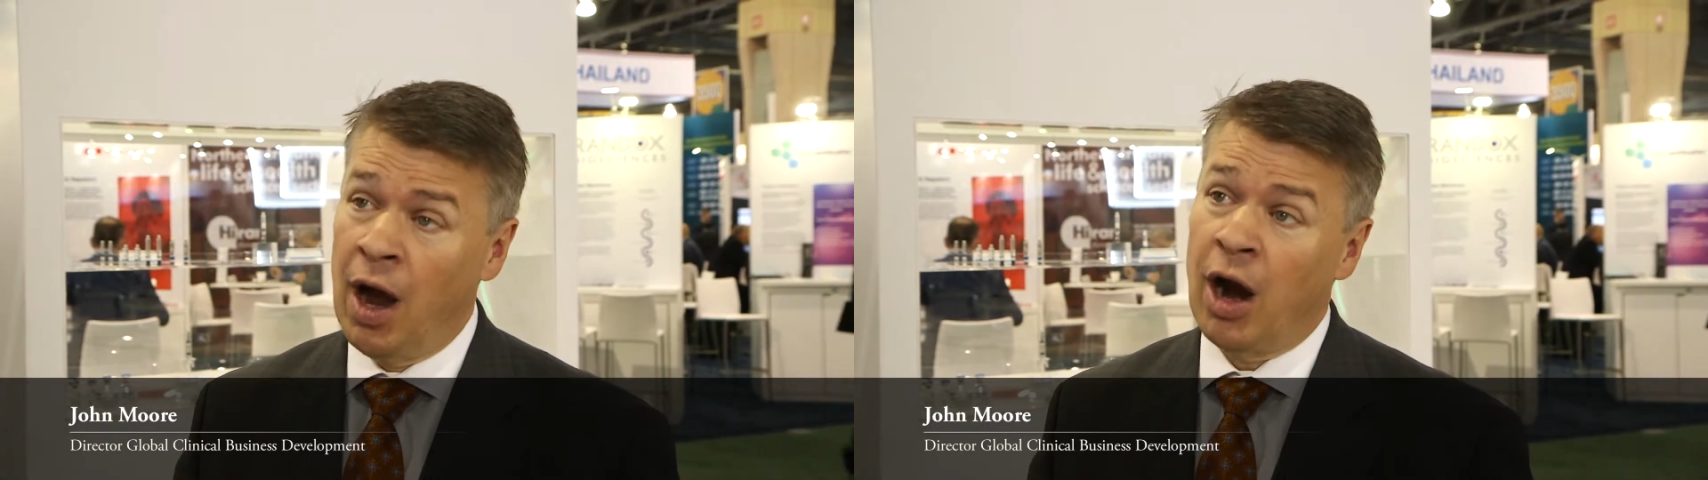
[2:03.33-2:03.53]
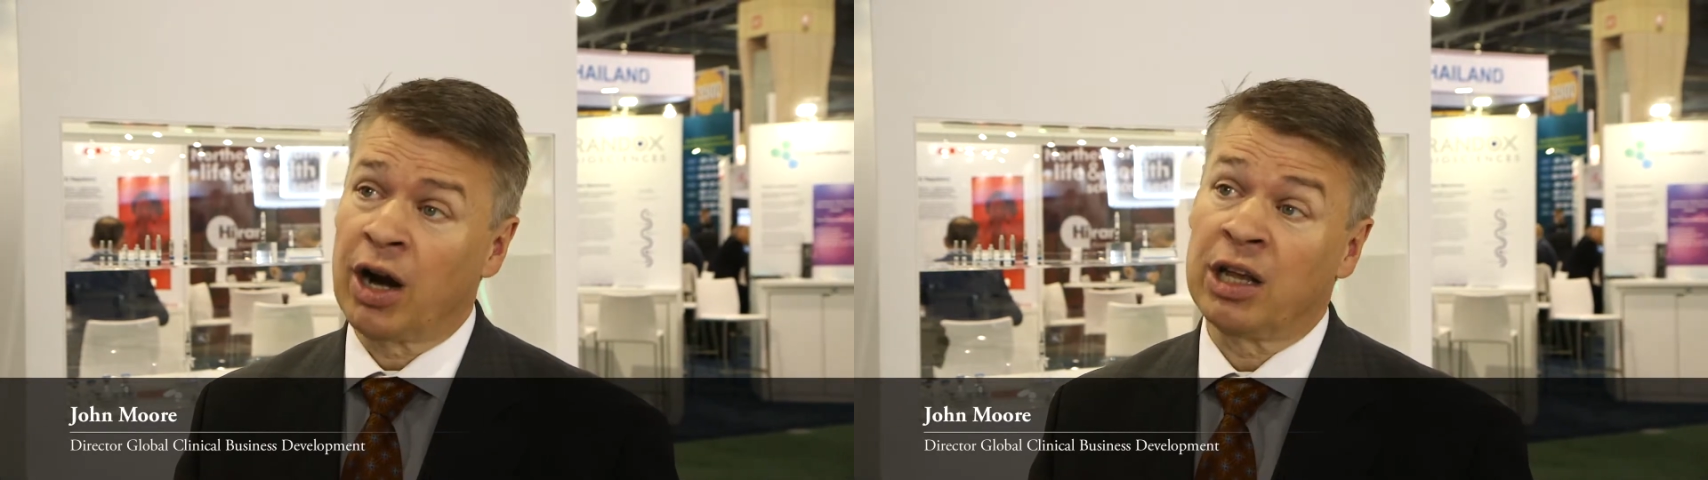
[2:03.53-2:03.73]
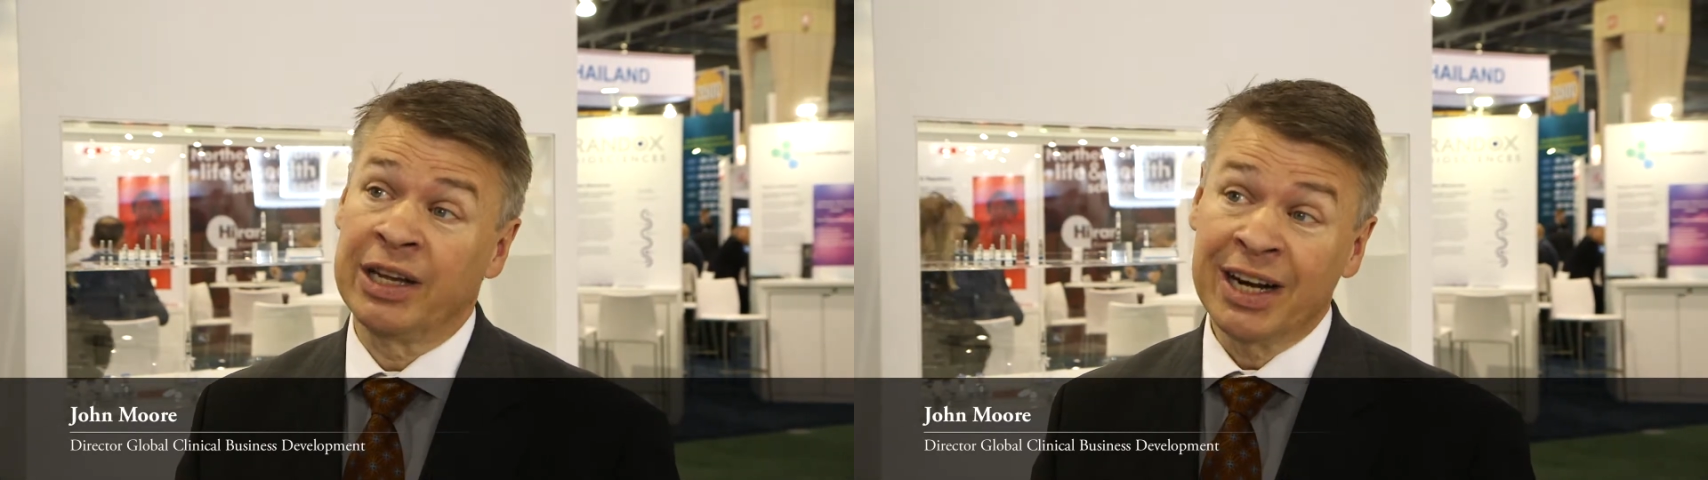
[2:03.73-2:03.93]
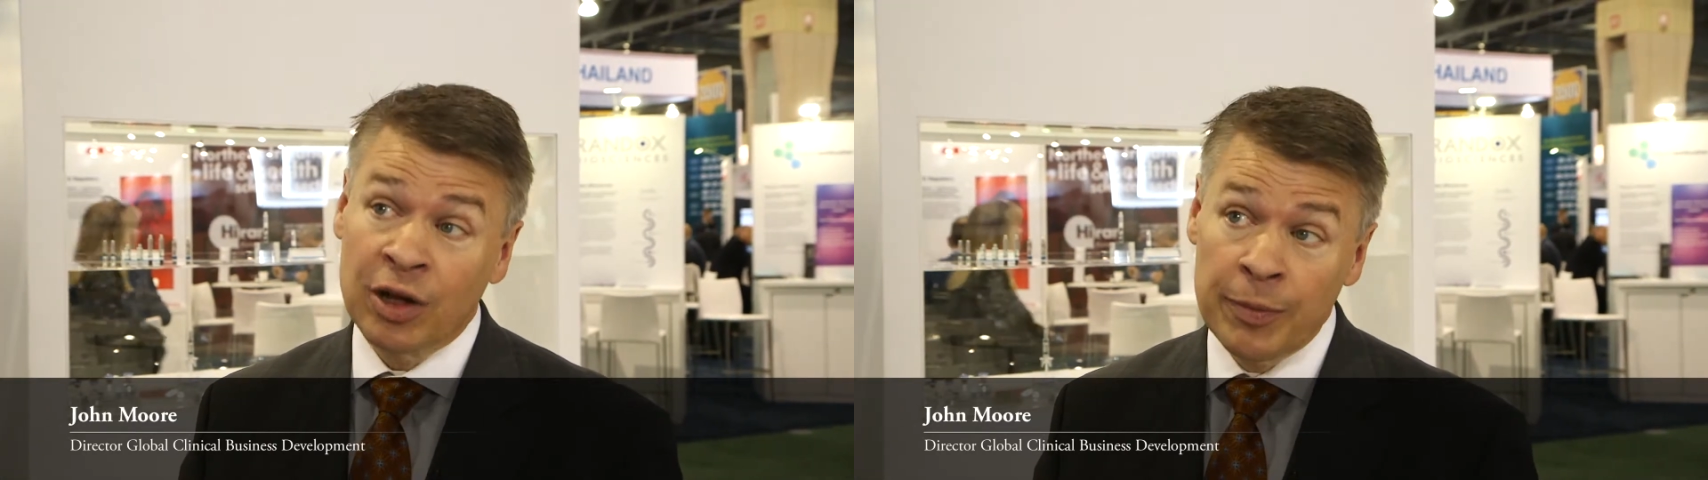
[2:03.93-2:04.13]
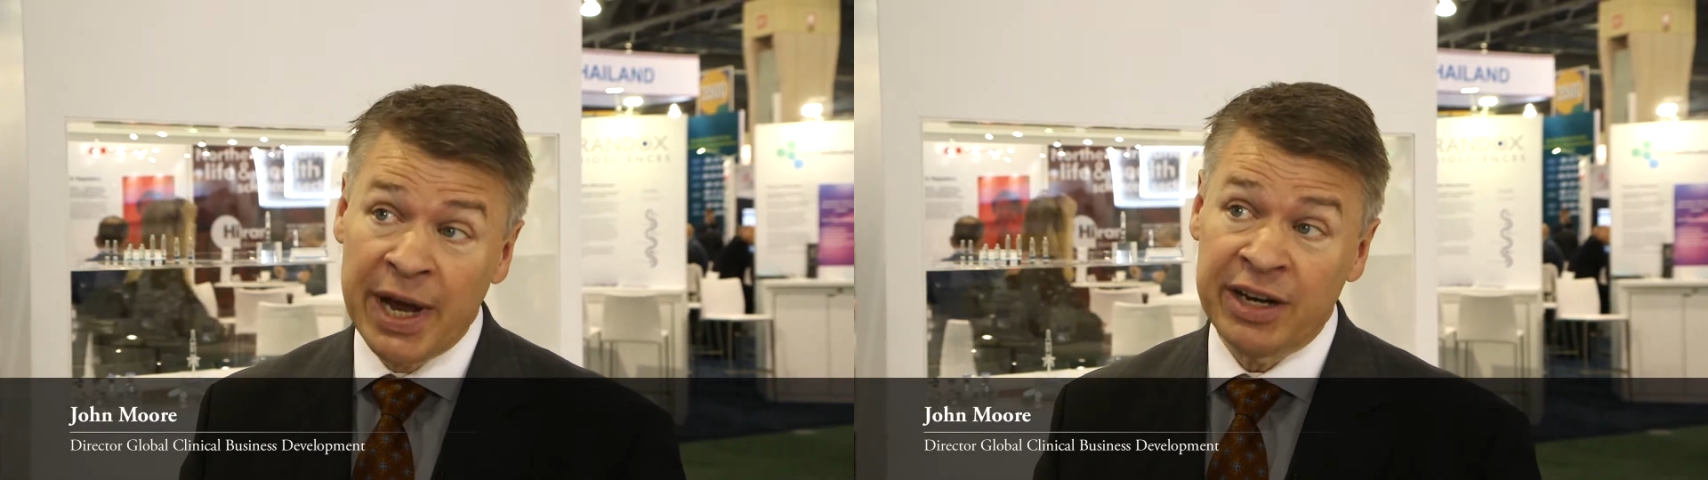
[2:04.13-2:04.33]
Our
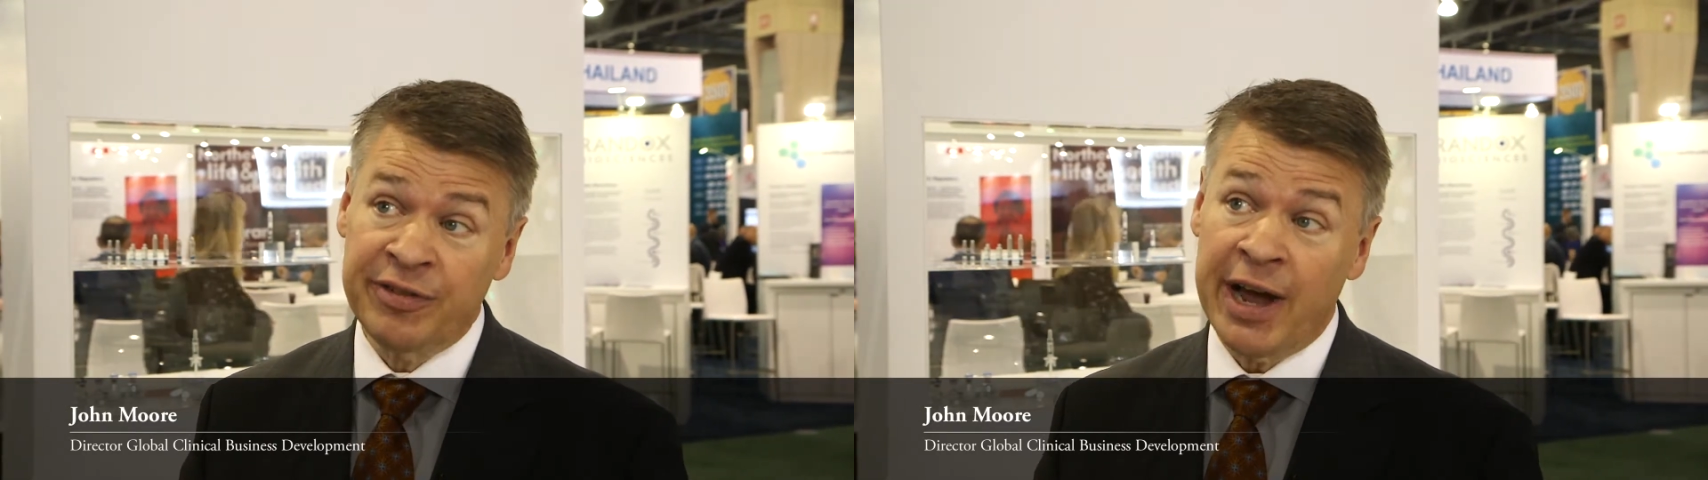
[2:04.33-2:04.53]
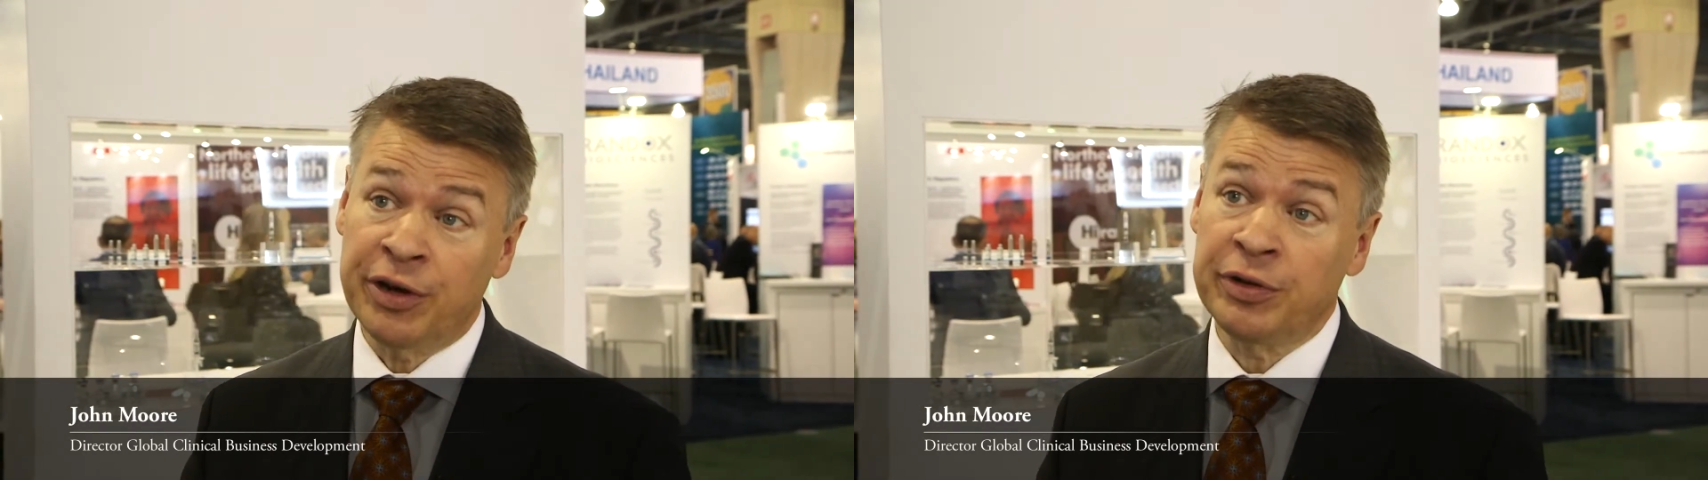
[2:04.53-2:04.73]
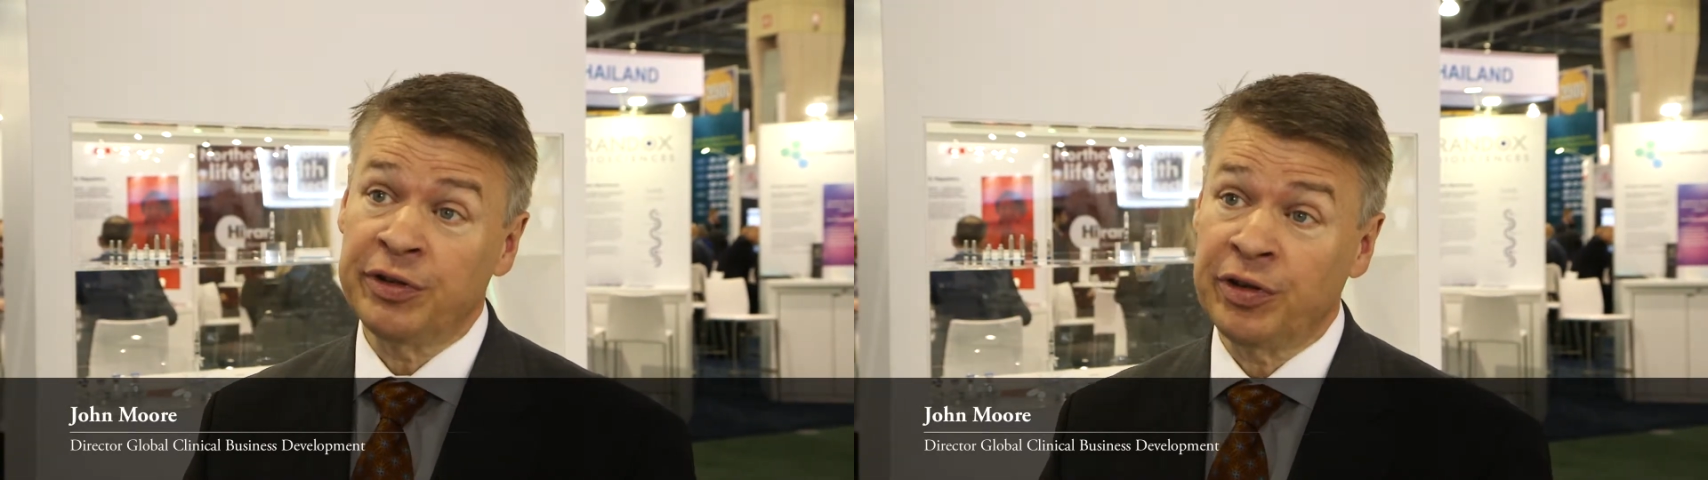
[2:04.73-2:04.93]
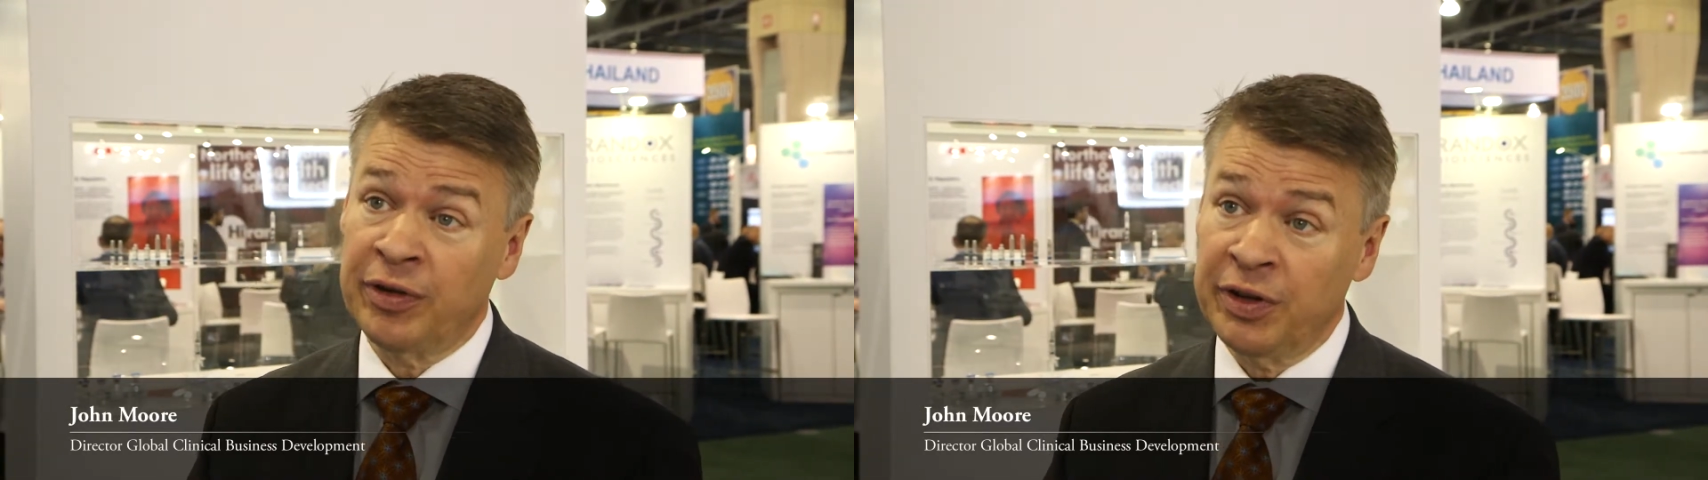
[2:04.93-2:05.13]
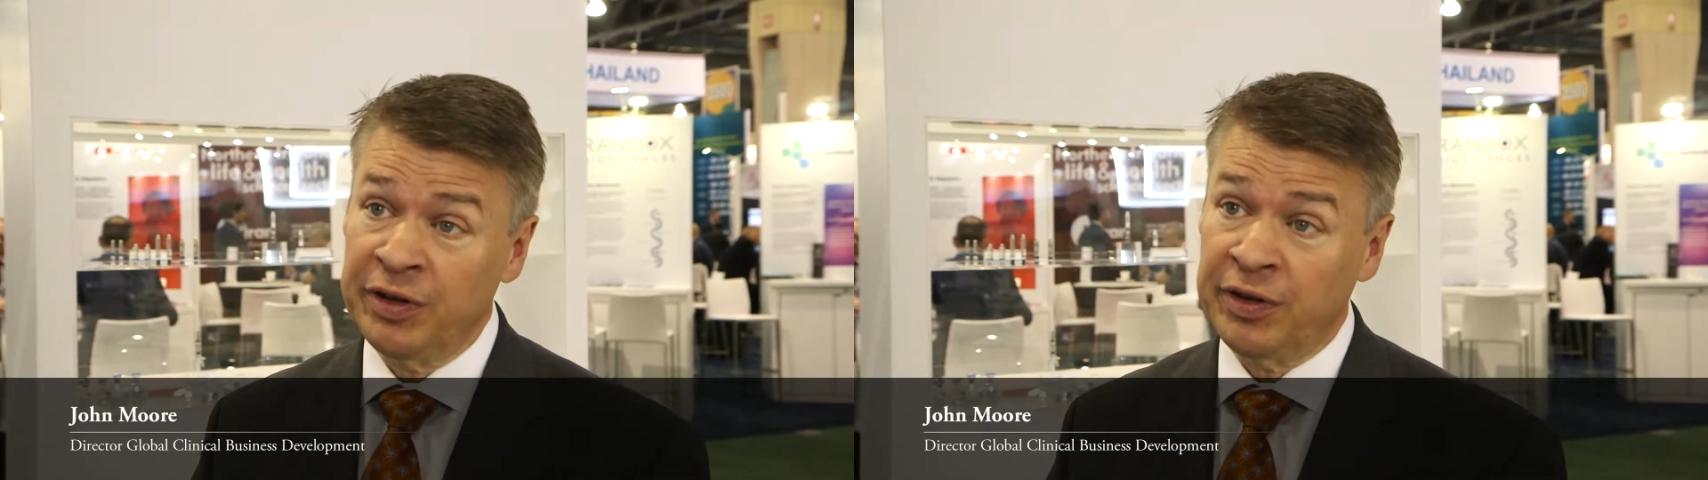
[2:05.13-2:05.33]
clinical manufacturing
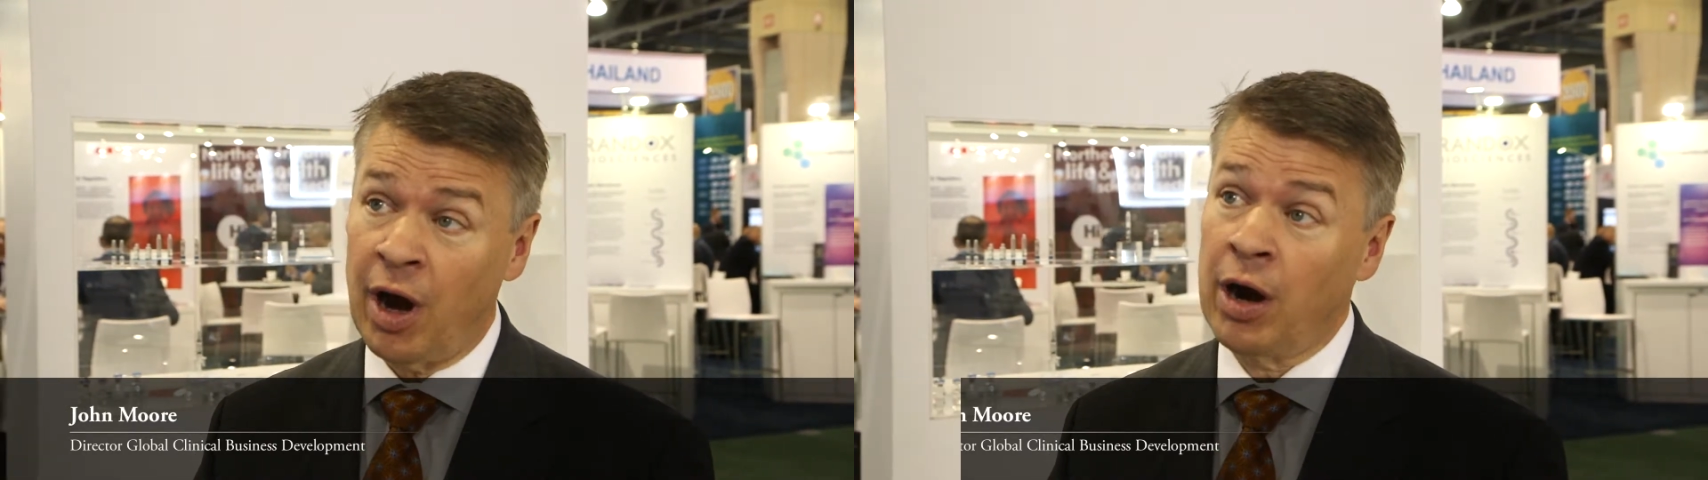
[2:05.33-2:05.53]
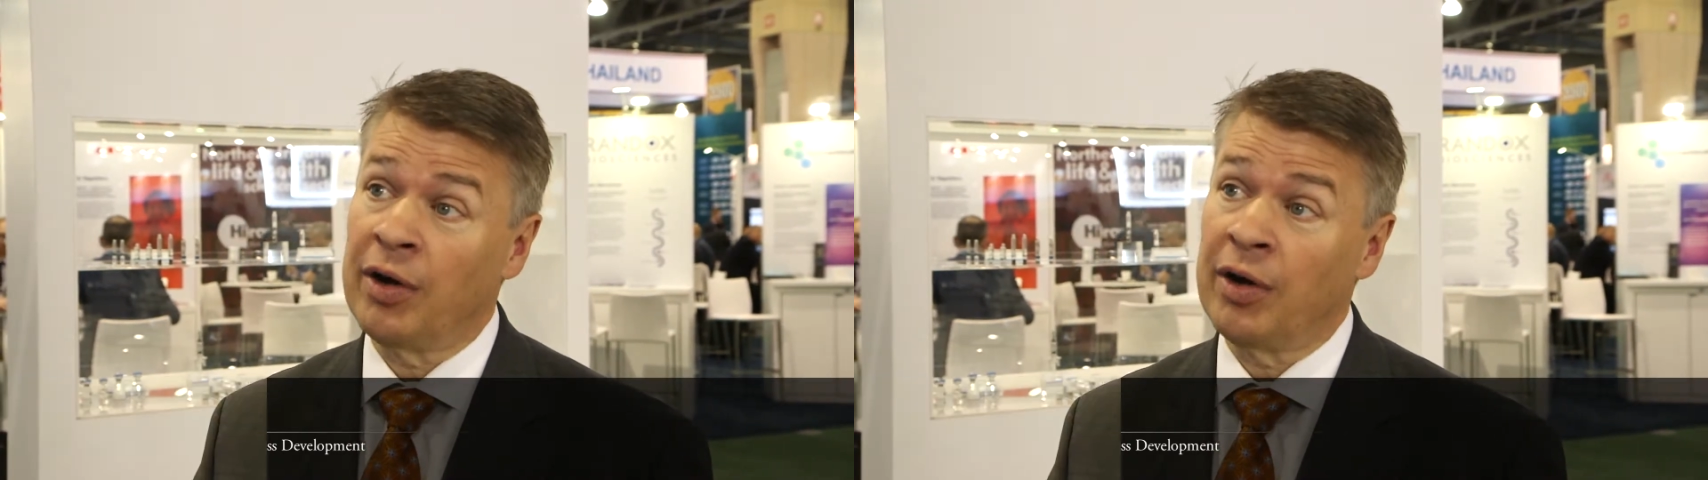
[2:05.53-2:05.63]
service are